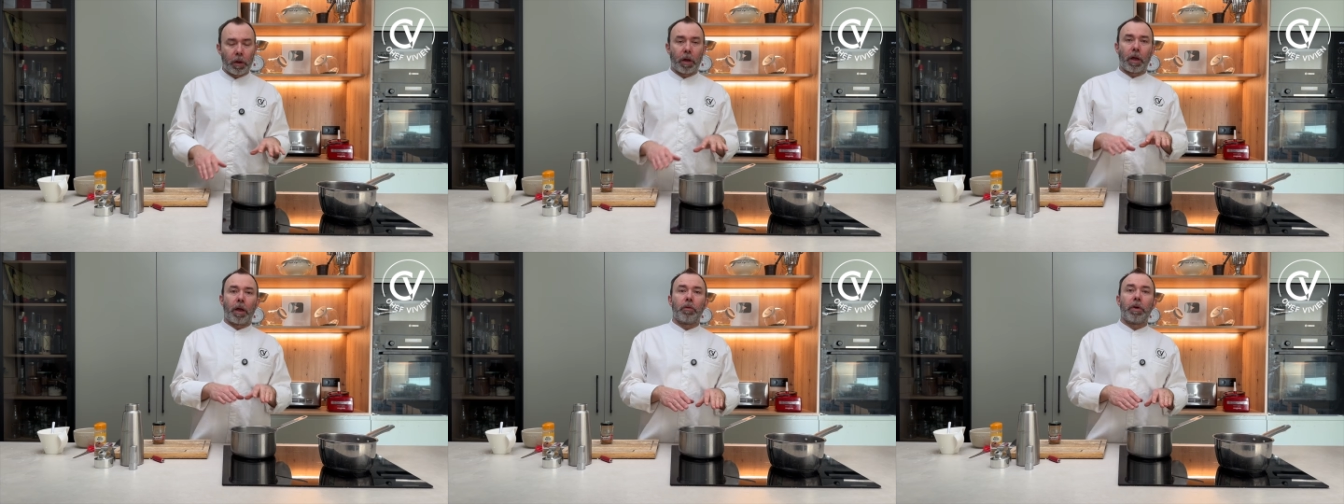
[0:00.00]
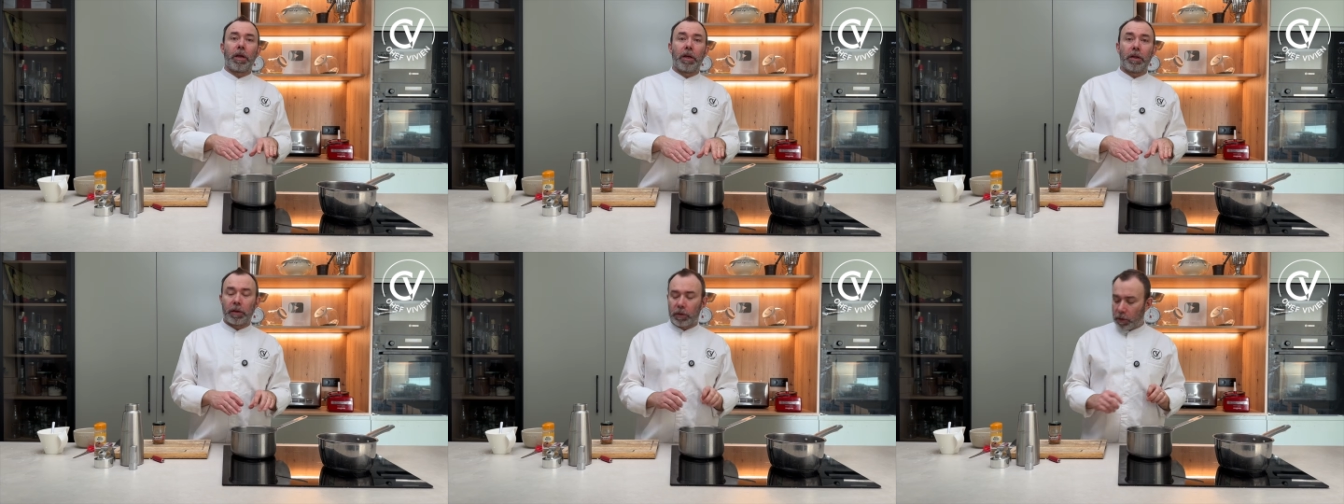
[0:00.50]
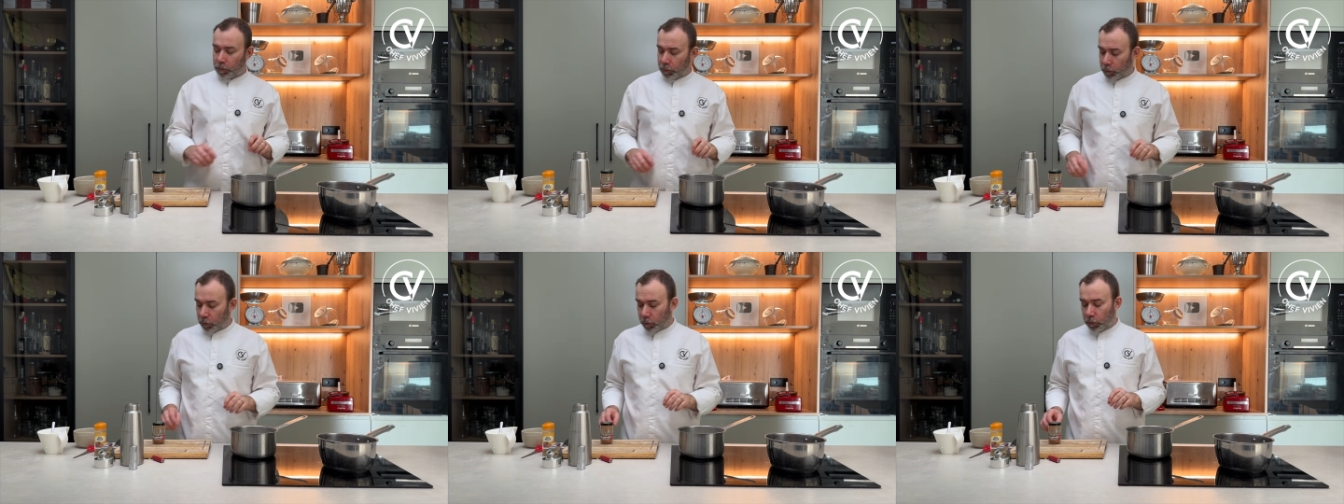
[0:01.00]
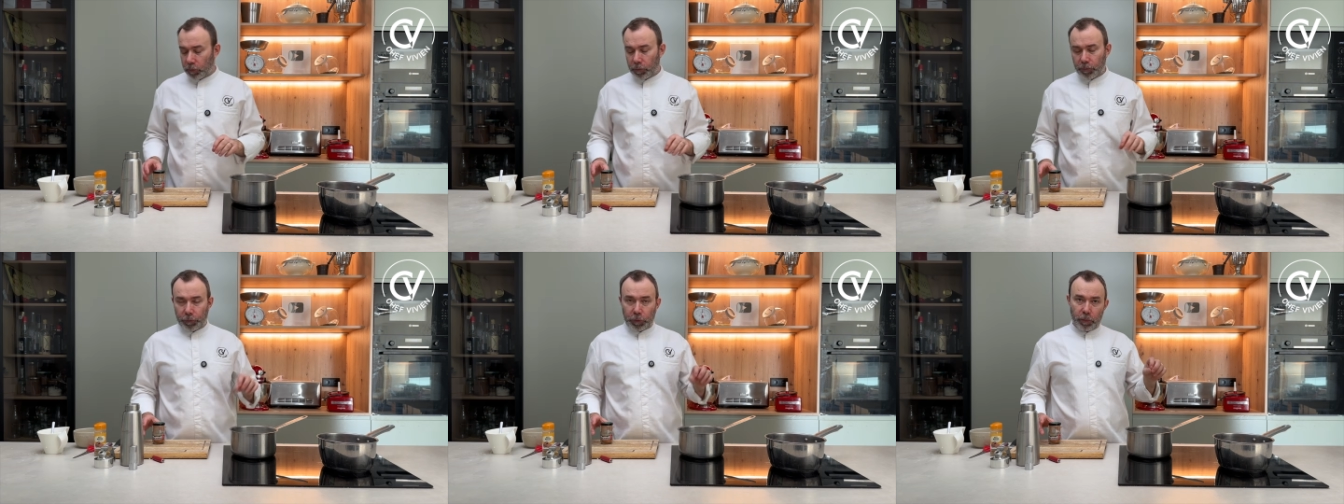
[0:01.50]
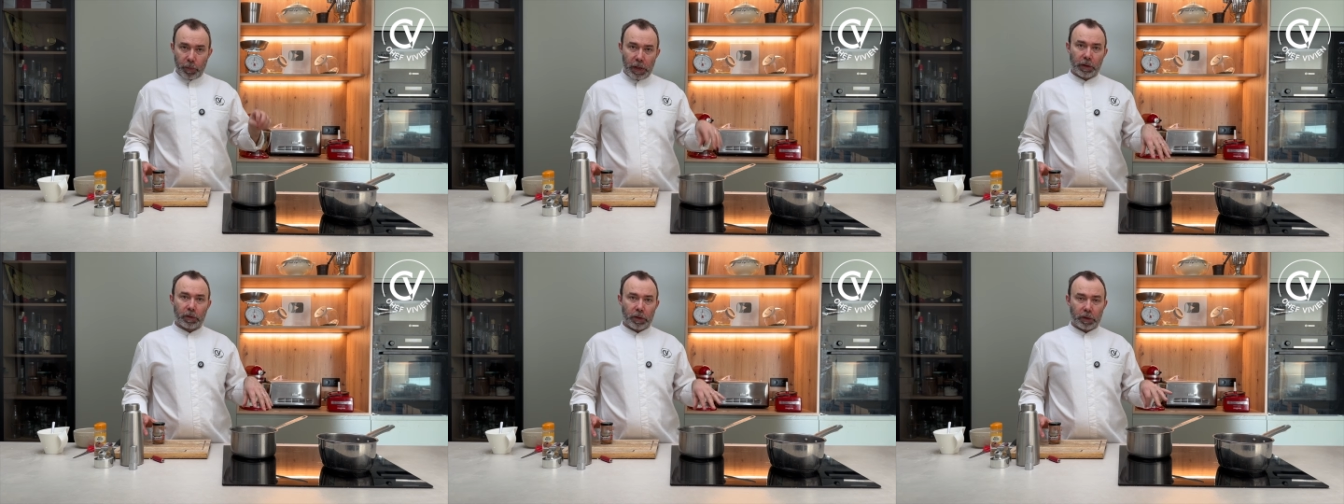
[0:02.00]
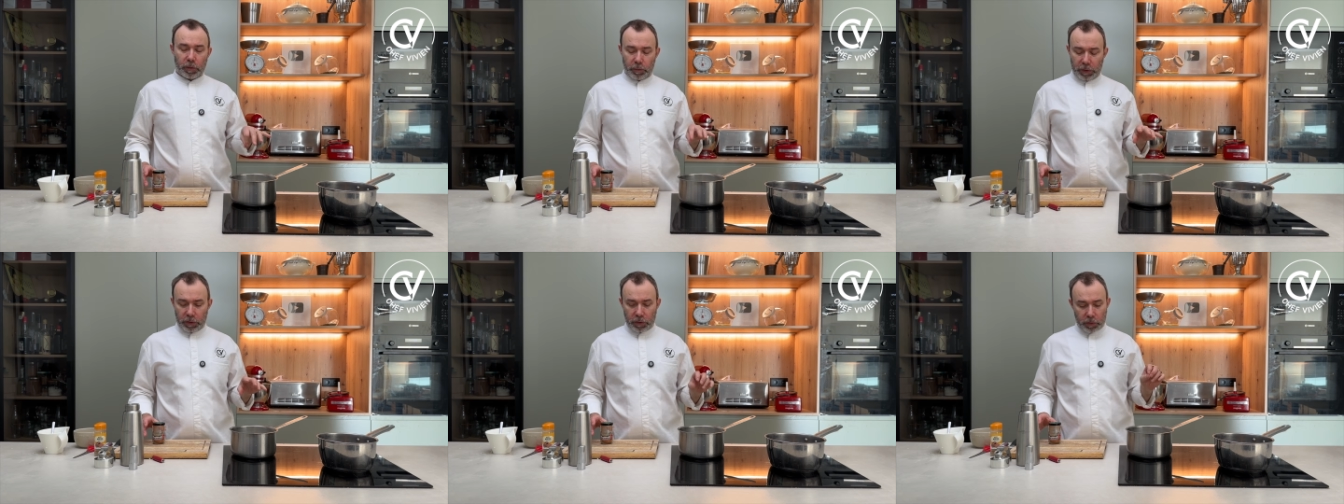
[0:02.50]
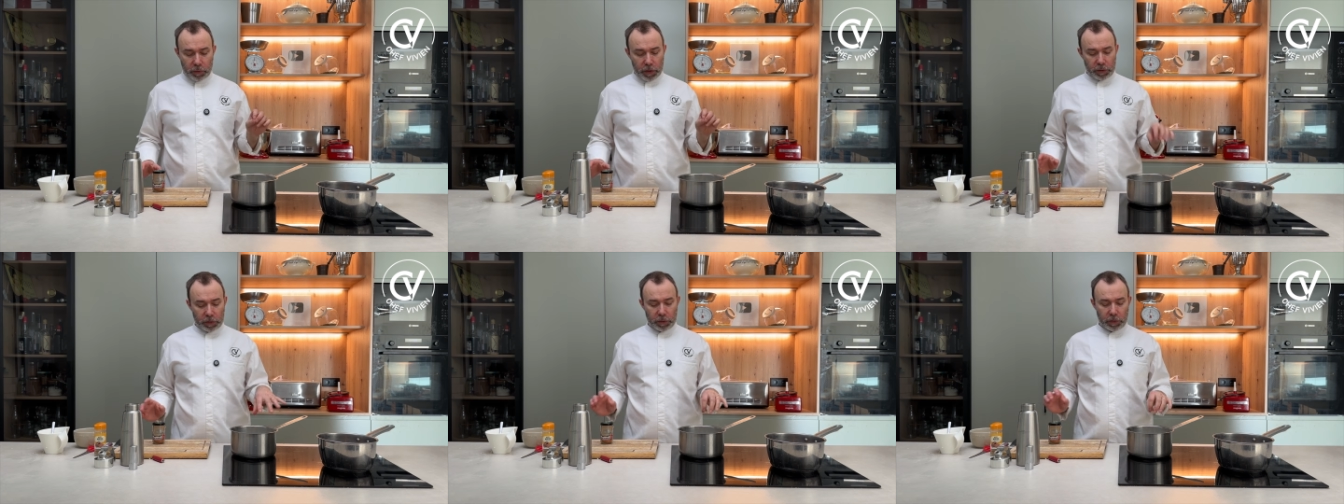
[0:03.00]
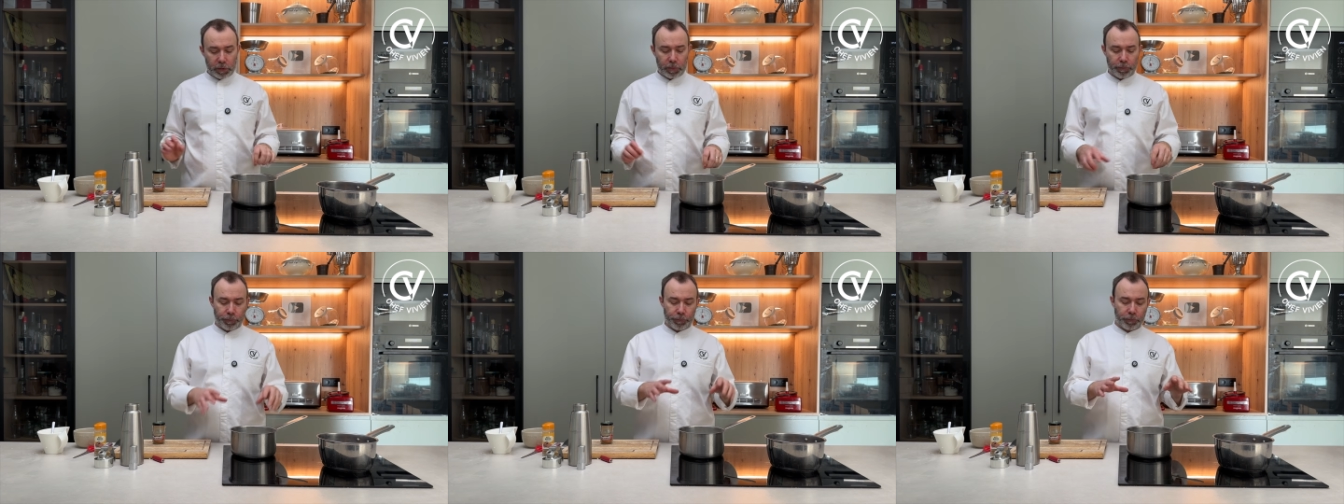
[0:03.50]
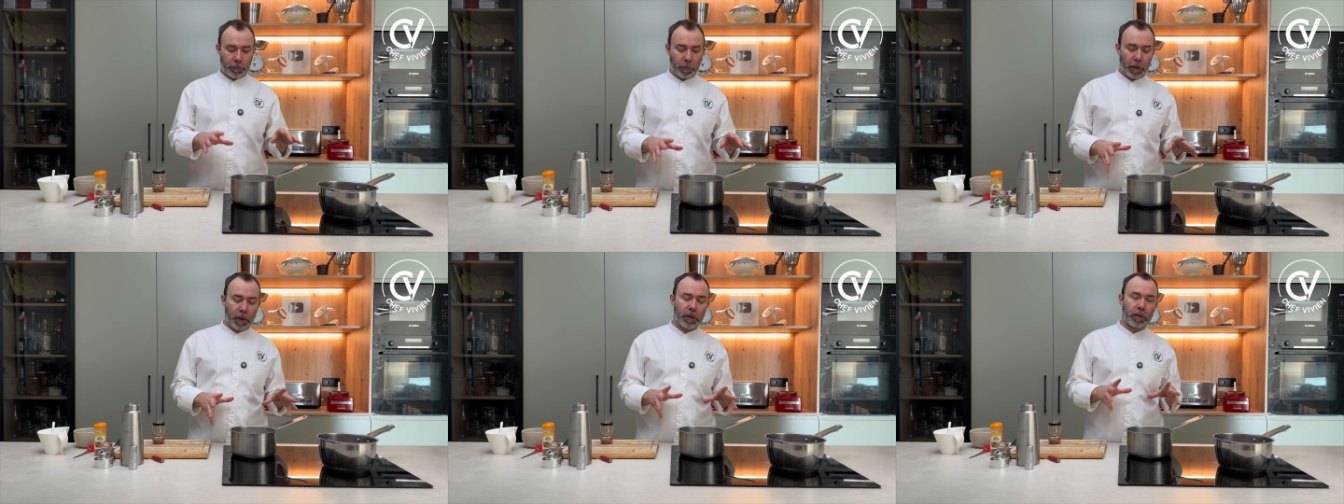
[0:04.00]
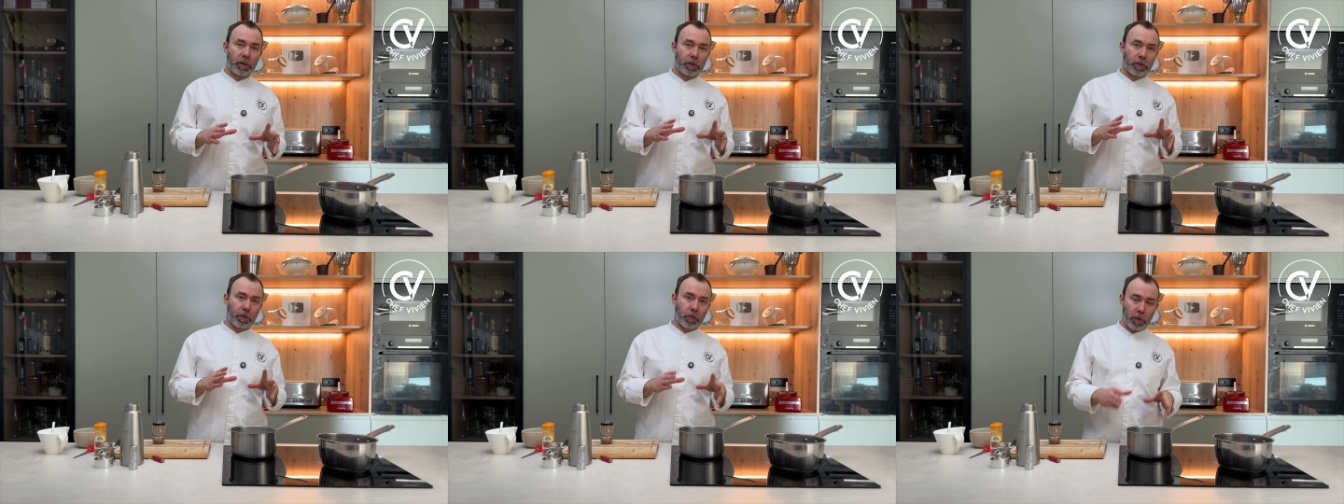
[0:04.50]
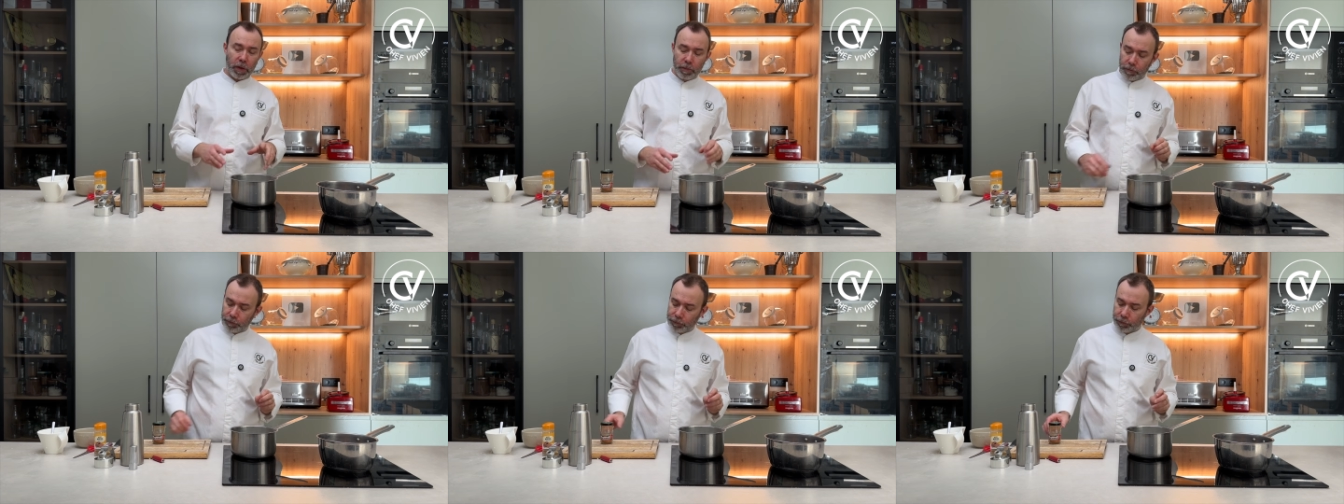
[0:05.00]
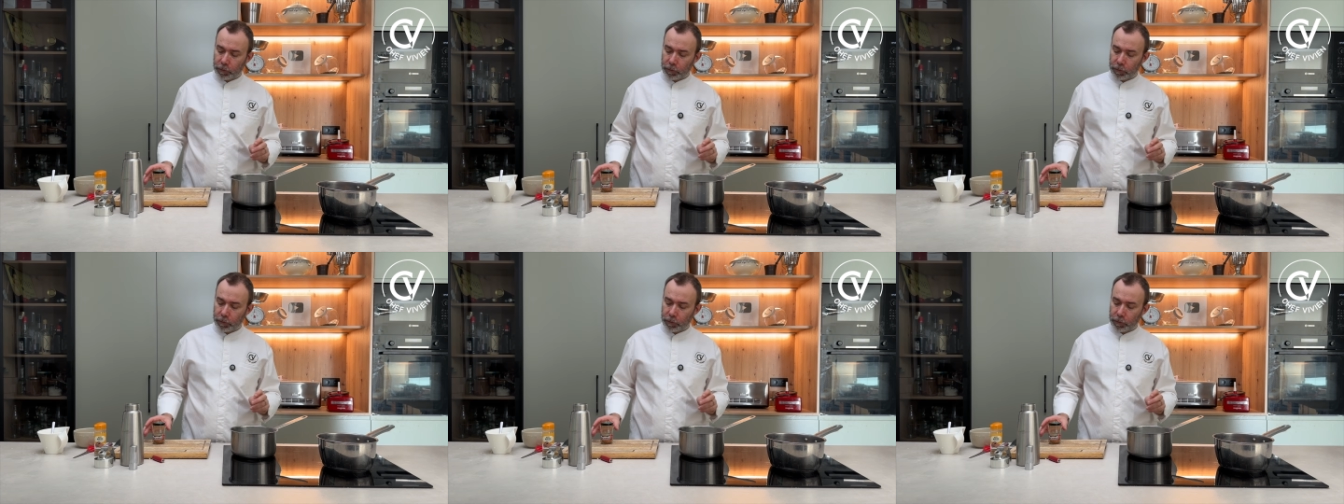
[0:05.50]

And we heat it up to melt a little bit the crust in the cream.